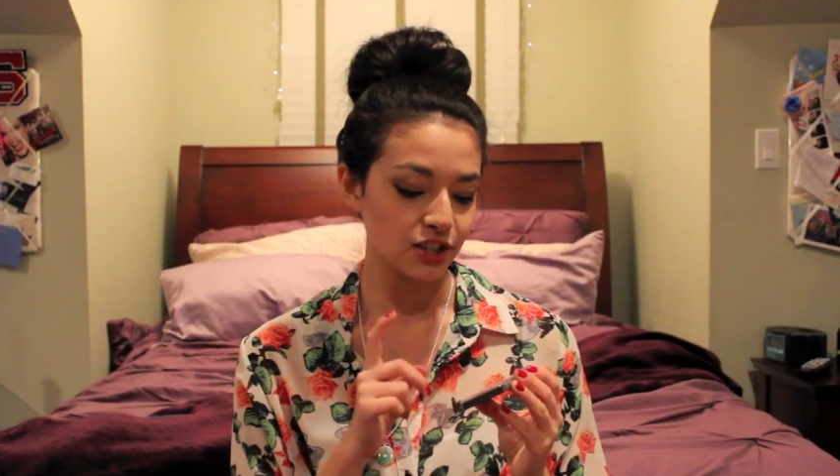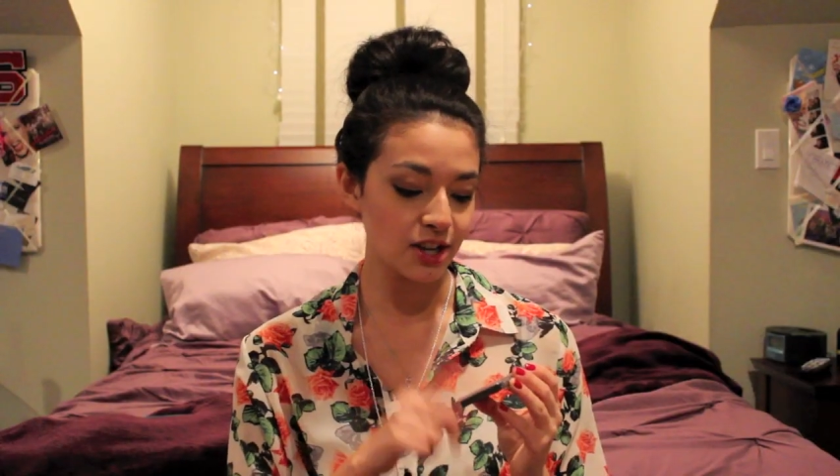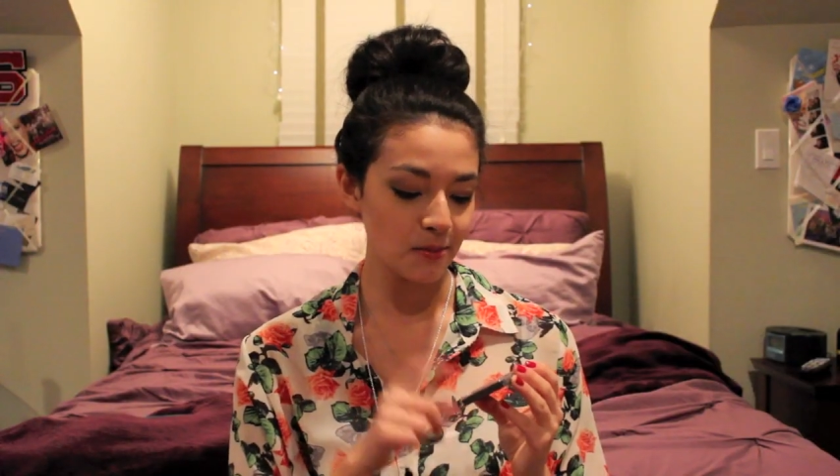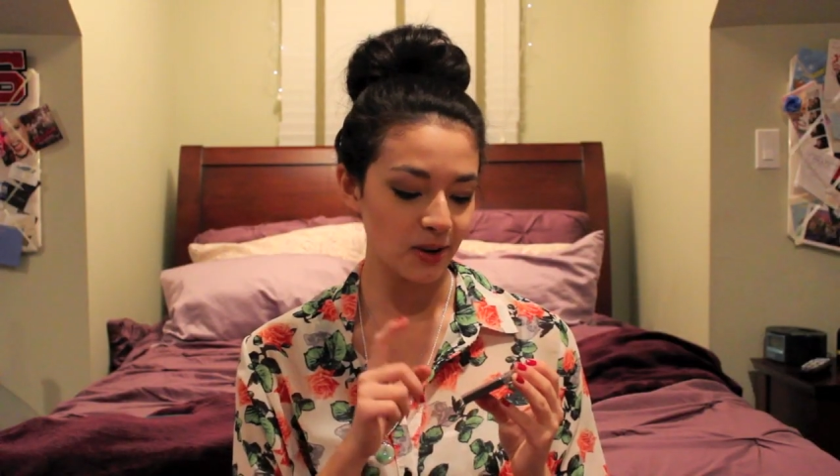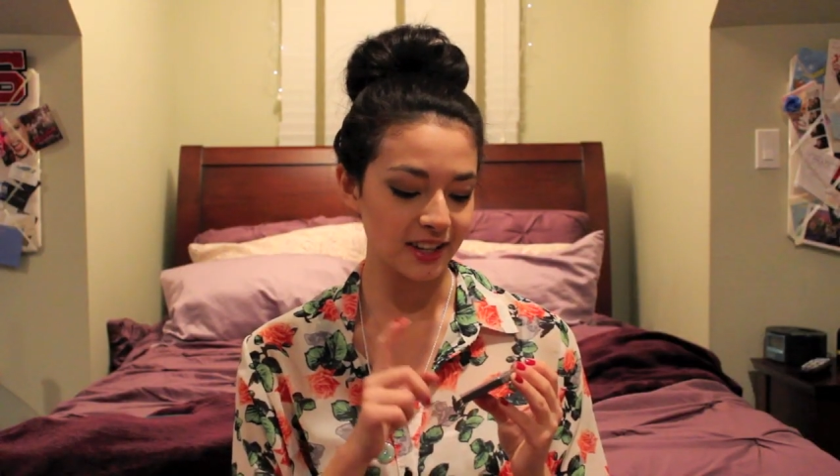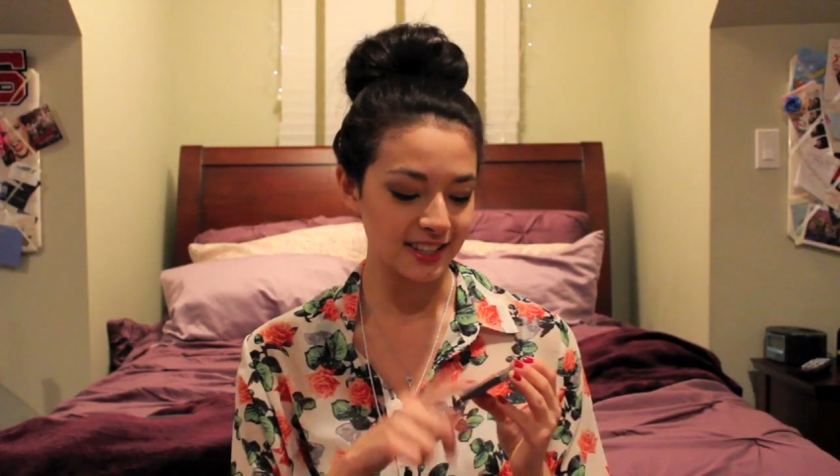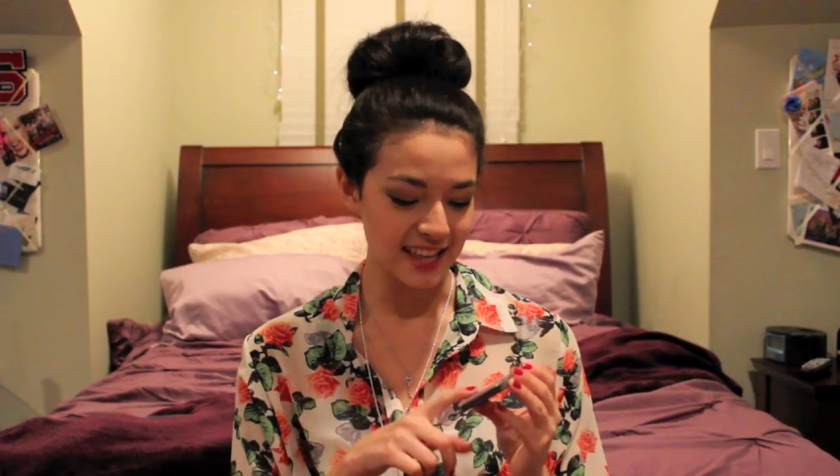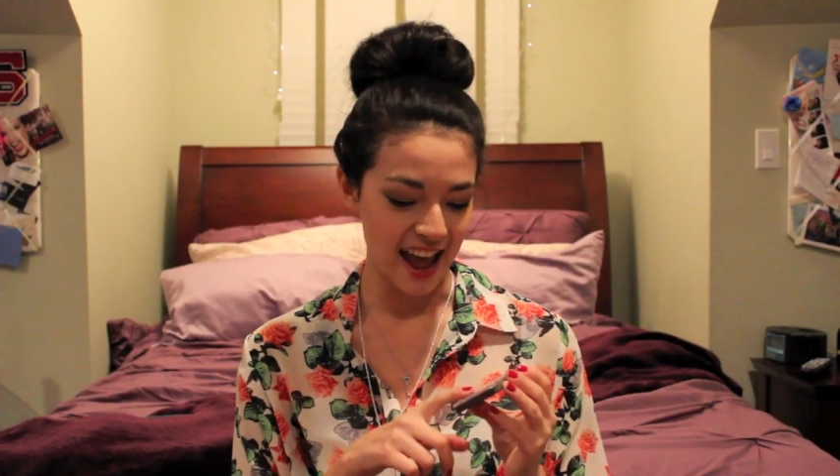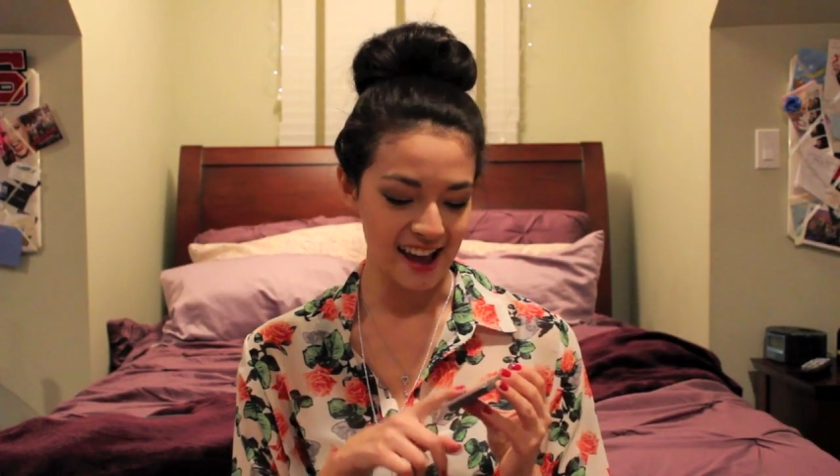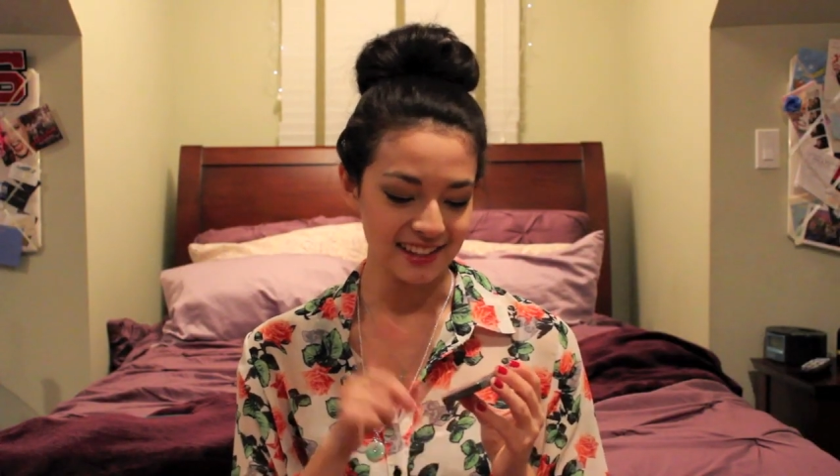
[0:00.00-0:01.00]
Shimmering
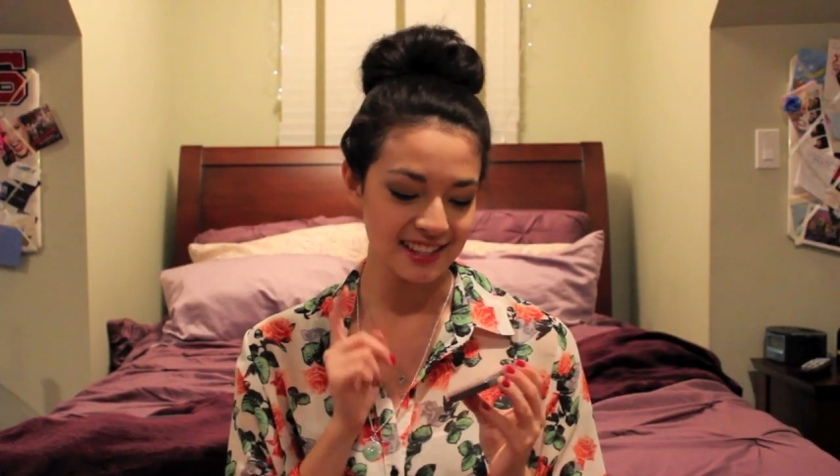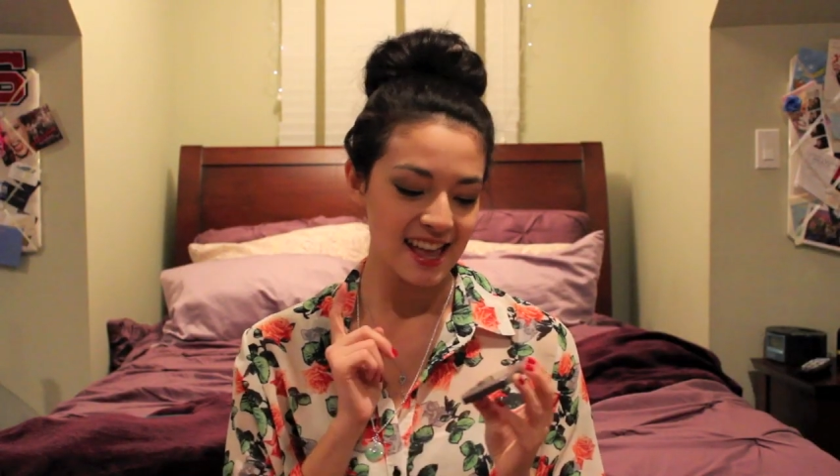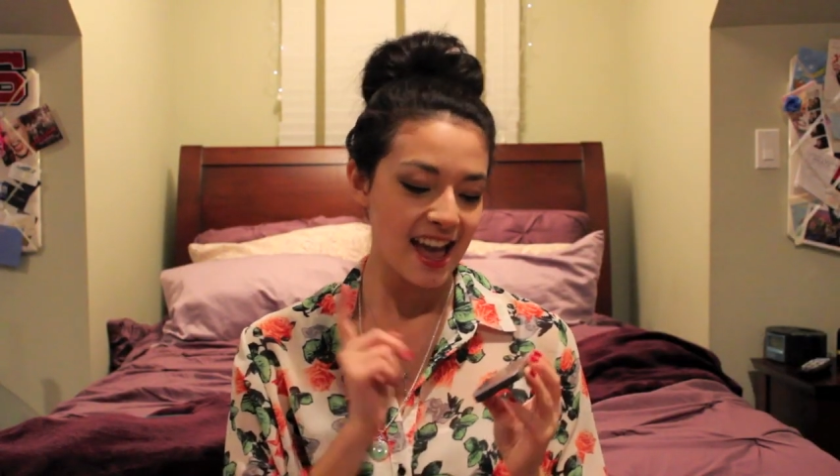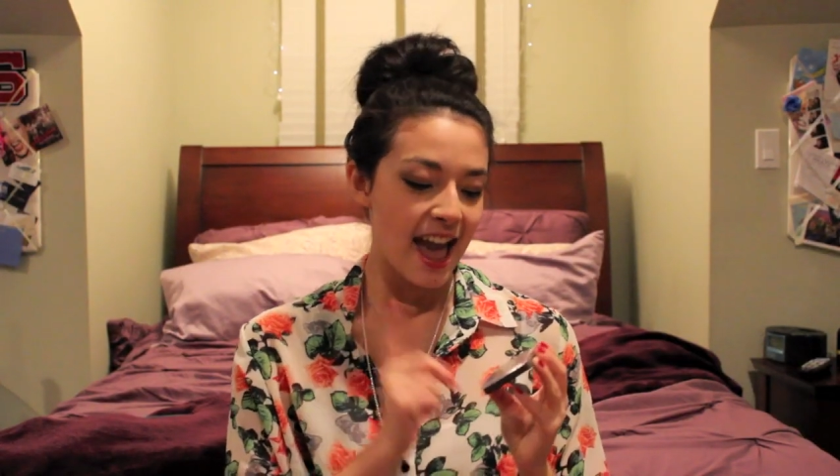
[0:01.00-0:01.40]
Sands.